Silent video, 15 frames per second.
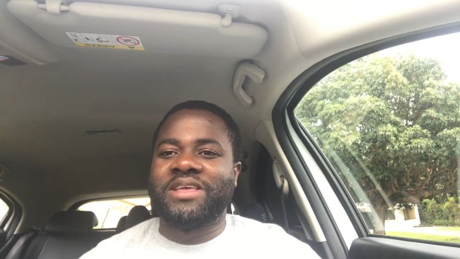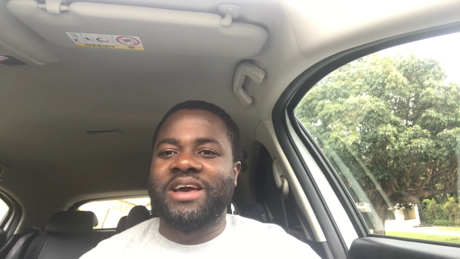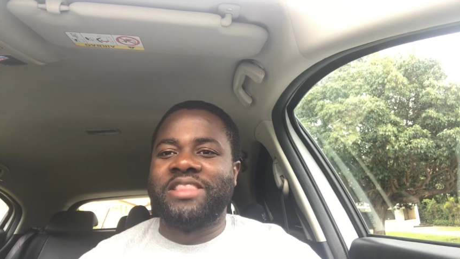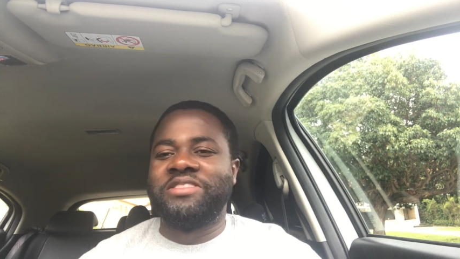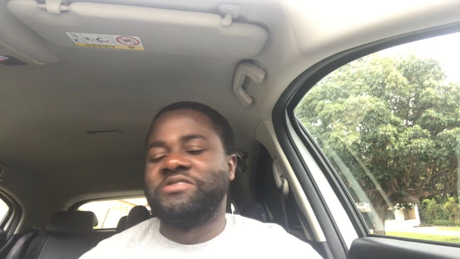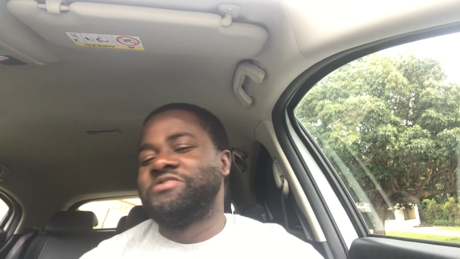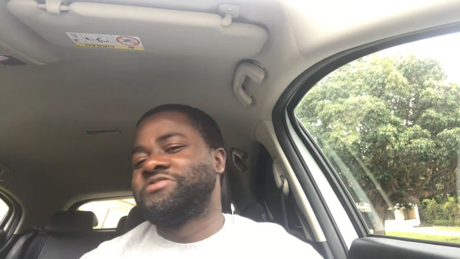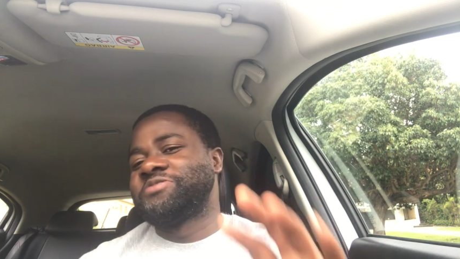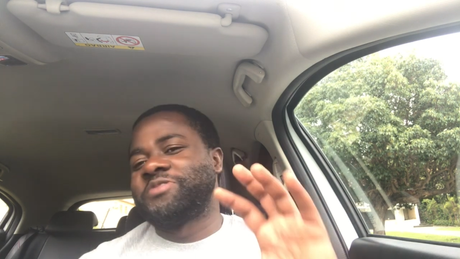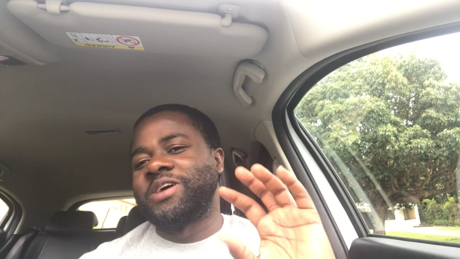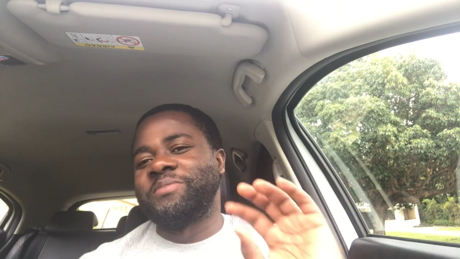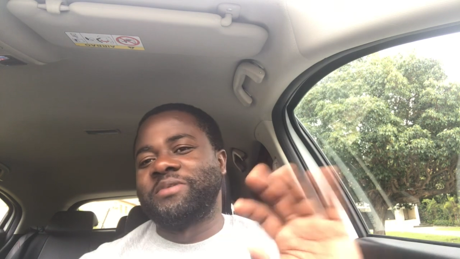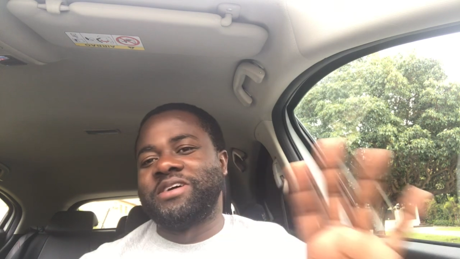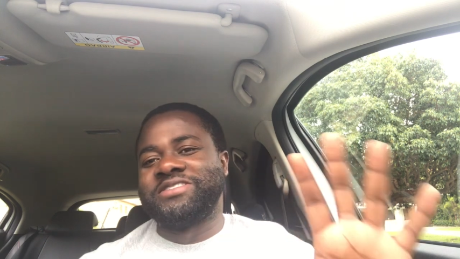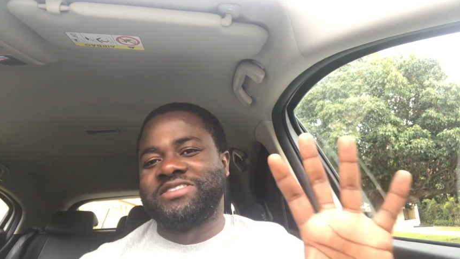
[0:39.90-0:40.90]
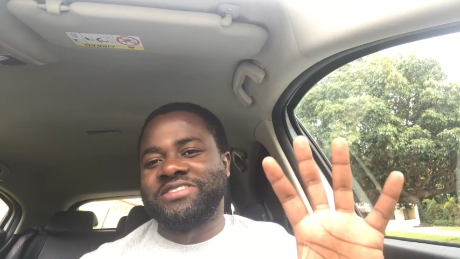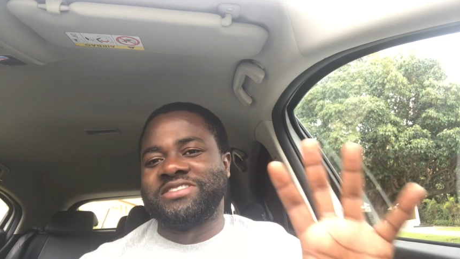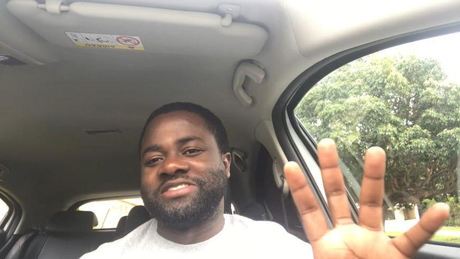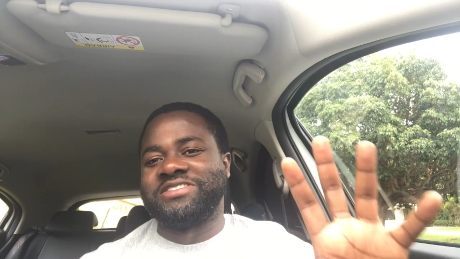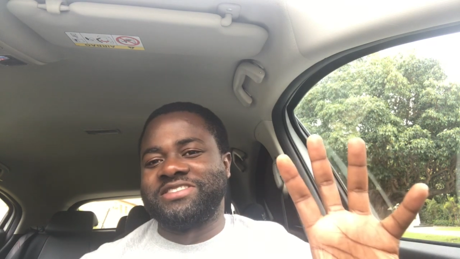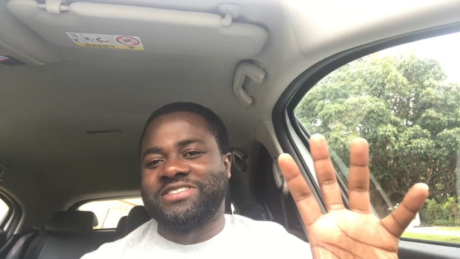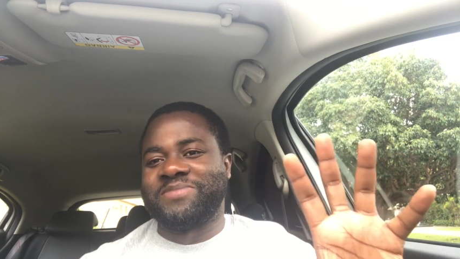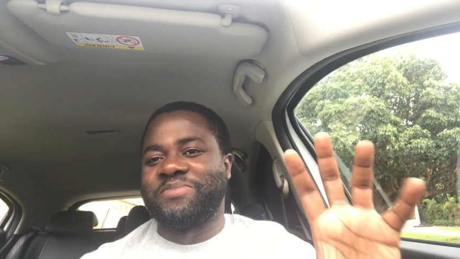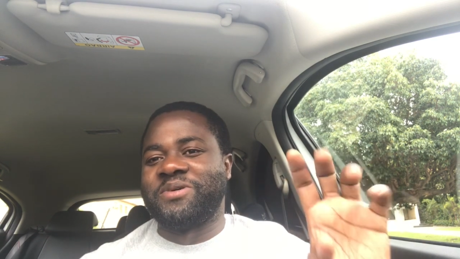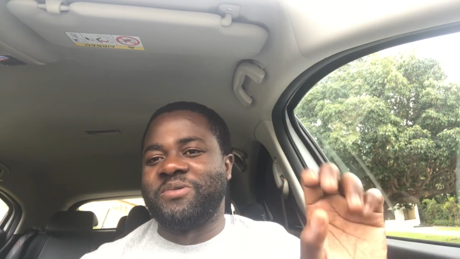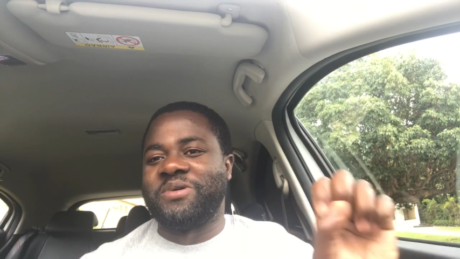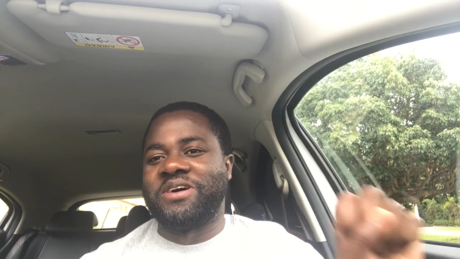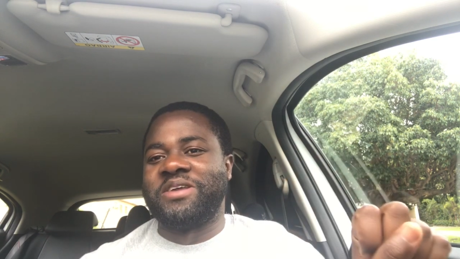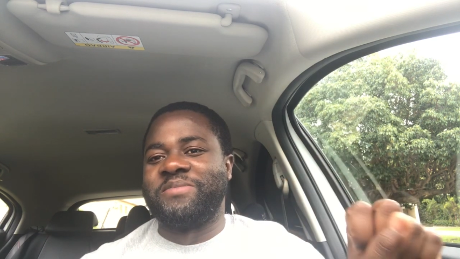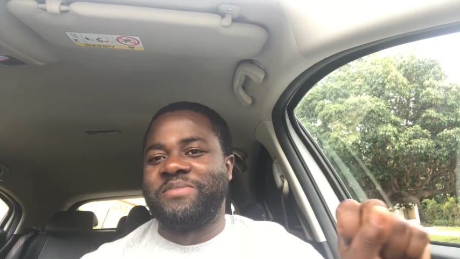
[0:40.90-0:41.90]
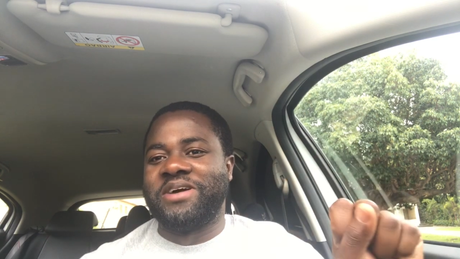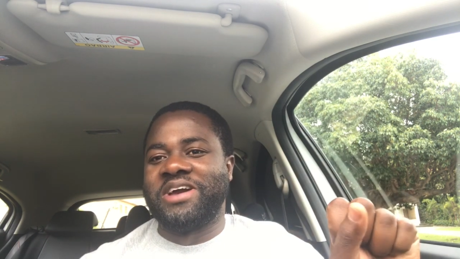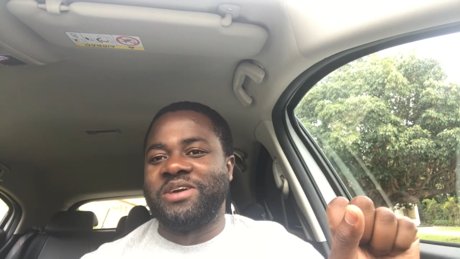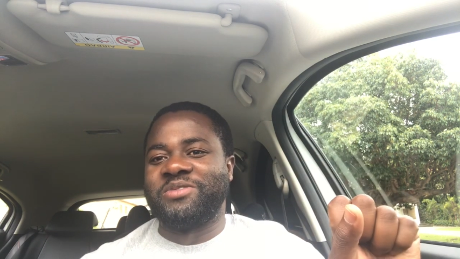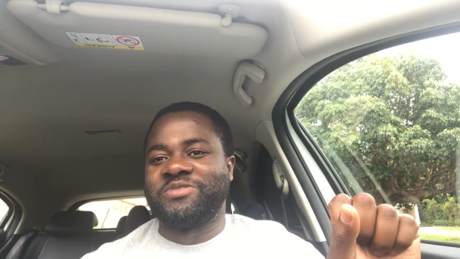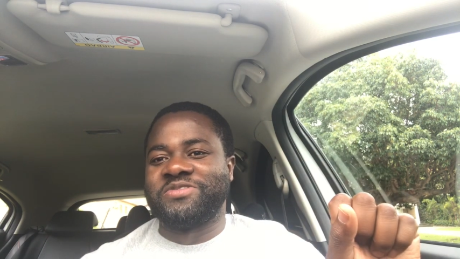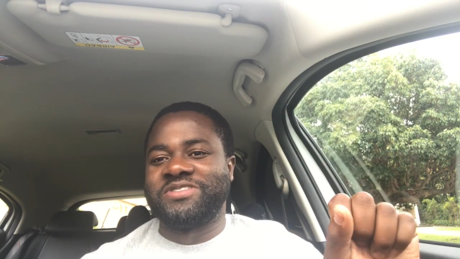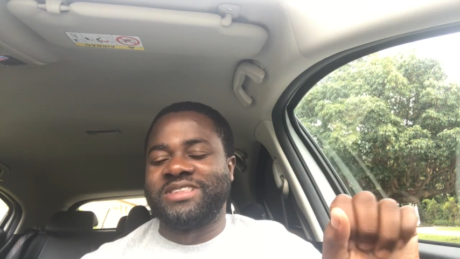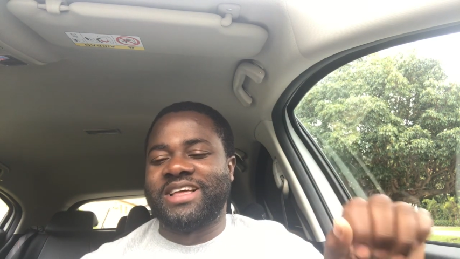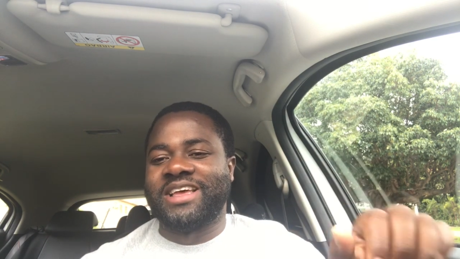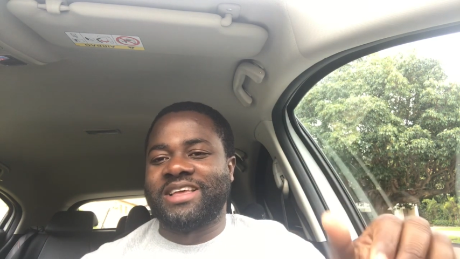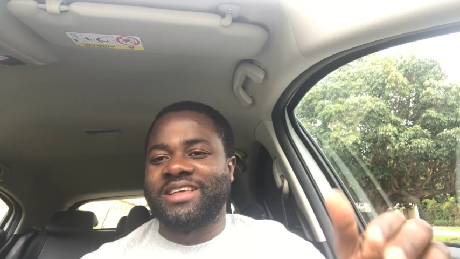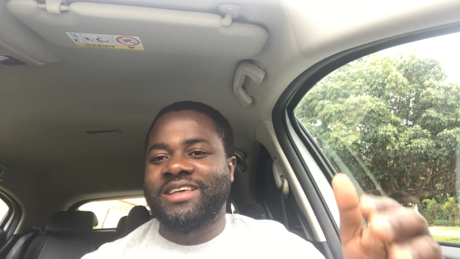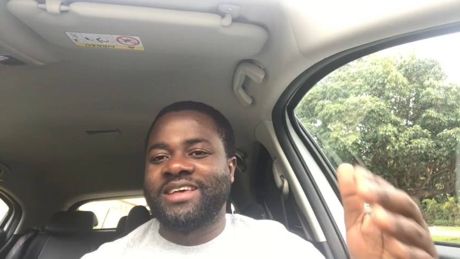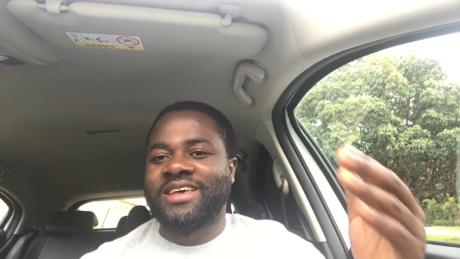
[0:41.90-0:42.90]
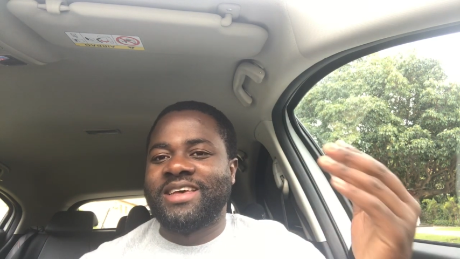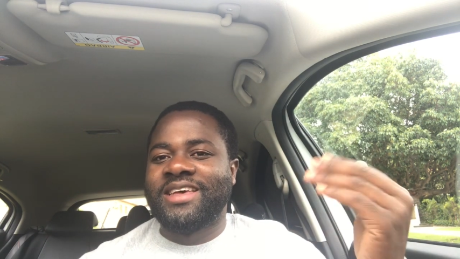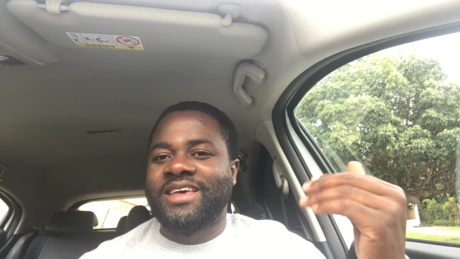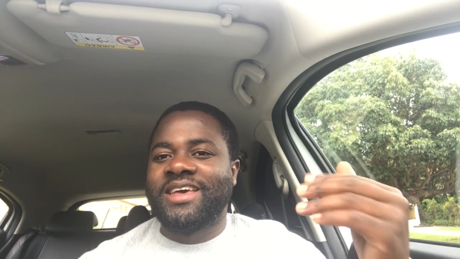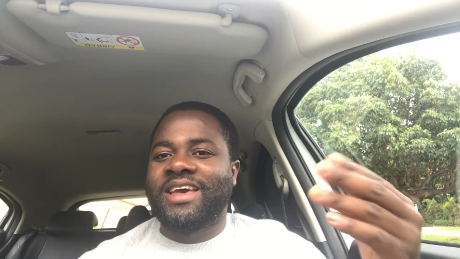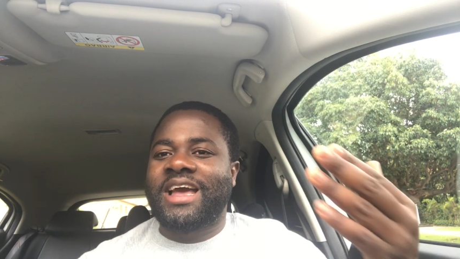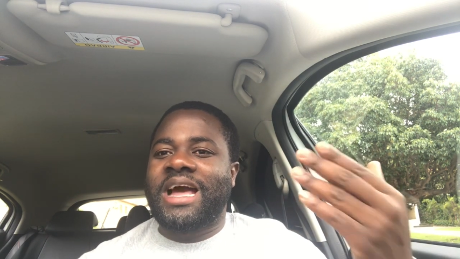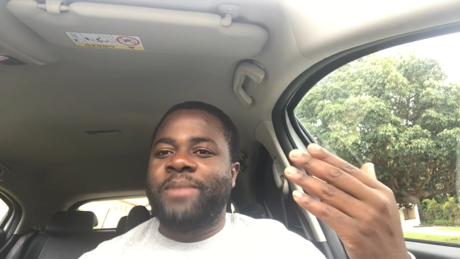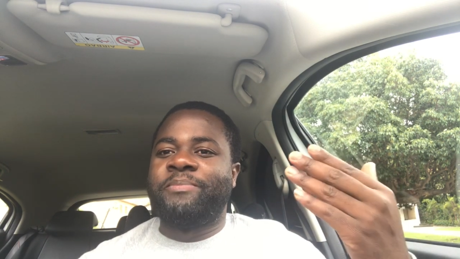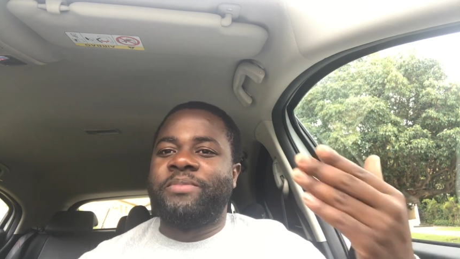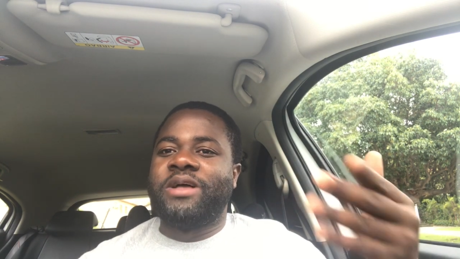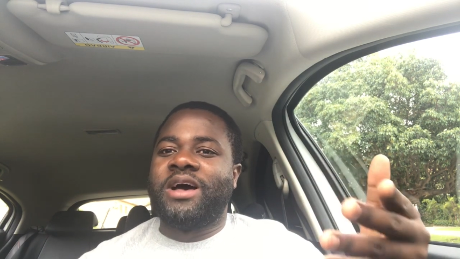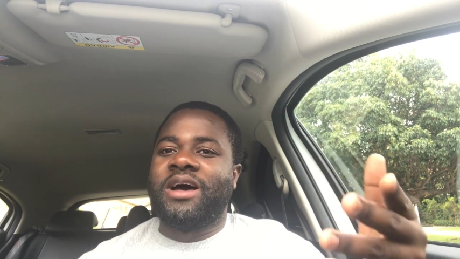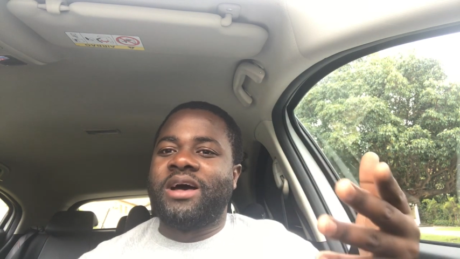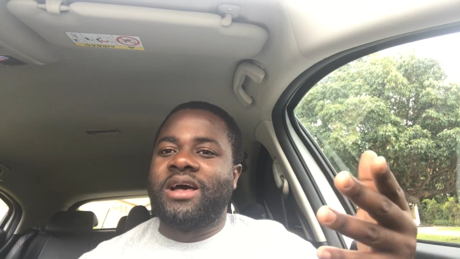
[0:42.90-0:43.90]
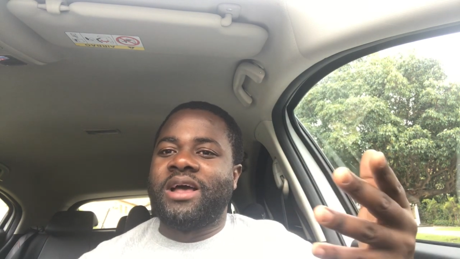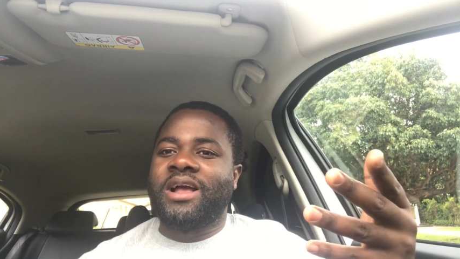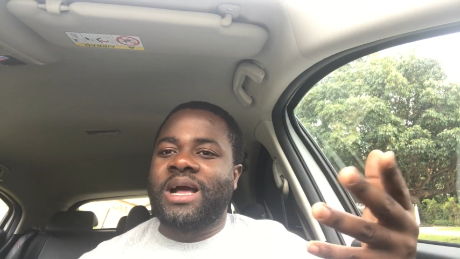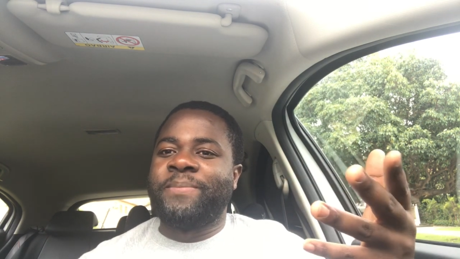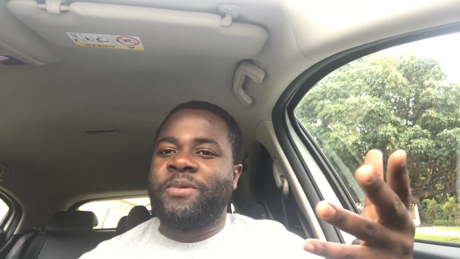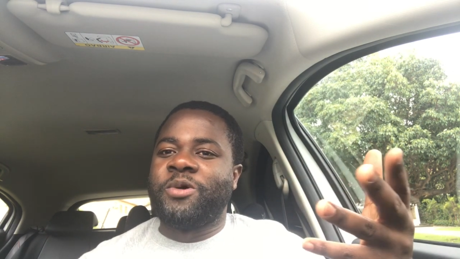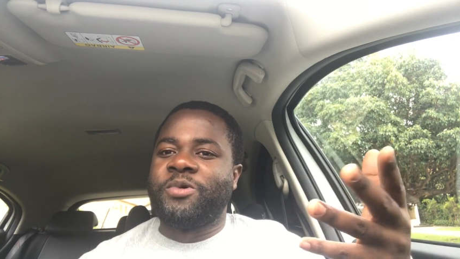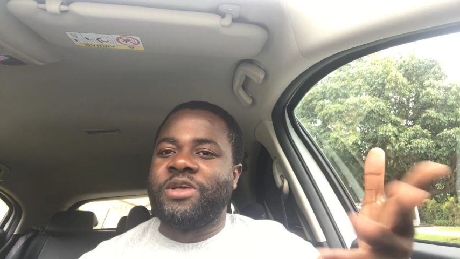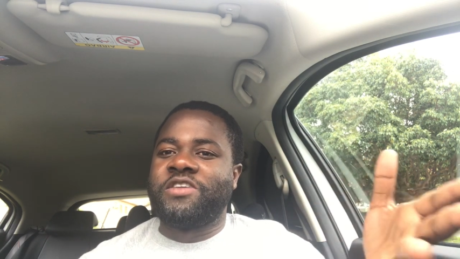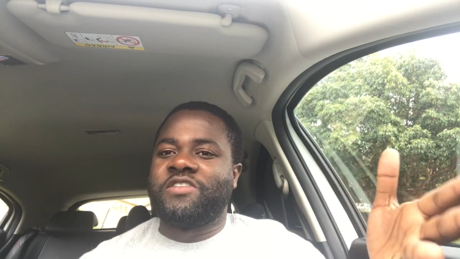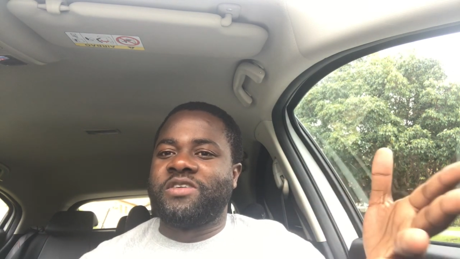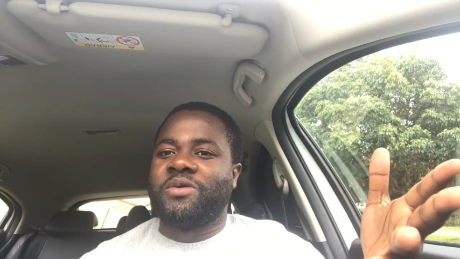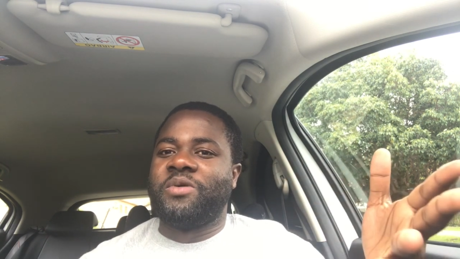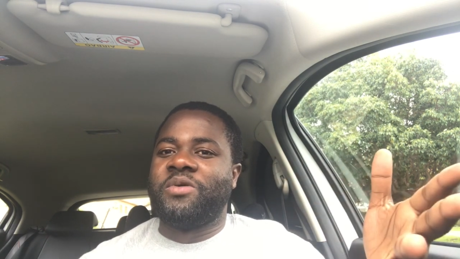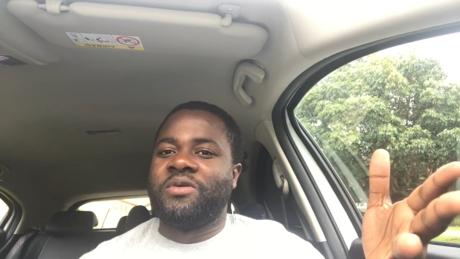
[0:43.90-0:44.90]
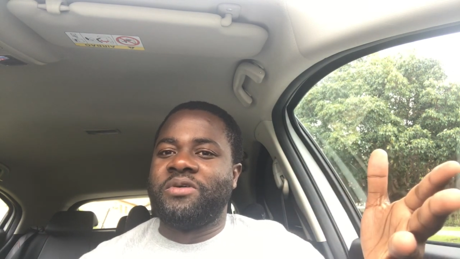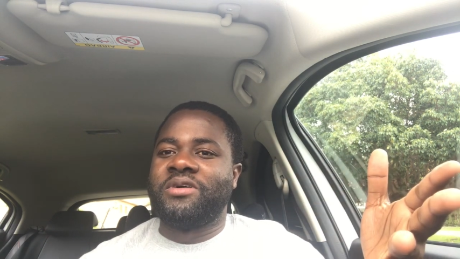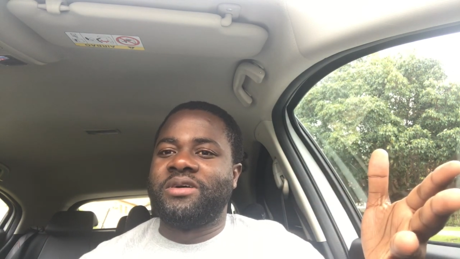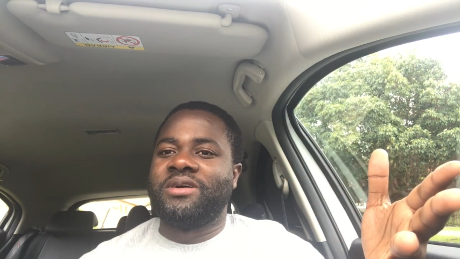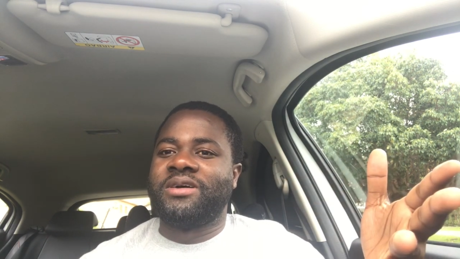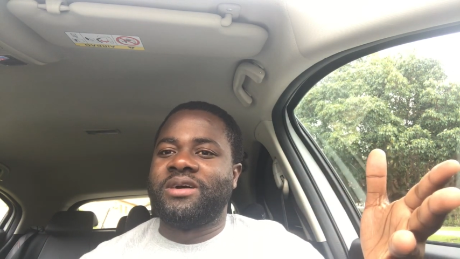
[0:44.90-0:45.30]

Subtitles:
the reason why I'm gonna say this about Wode is like a couple of weeks ago,